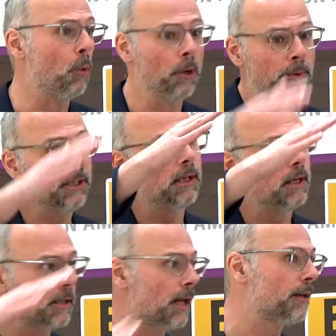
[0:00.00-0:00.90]
what we see
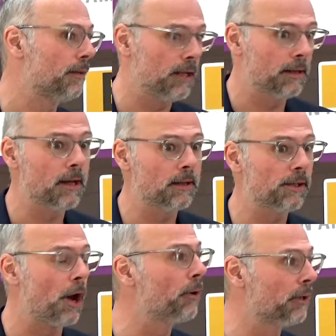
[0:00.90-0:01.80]
is that is
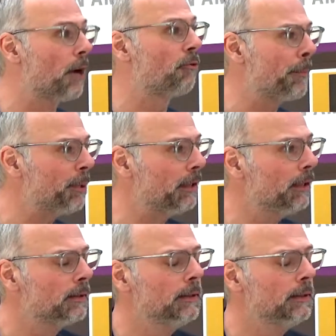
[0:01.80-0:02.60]
going down rapidly.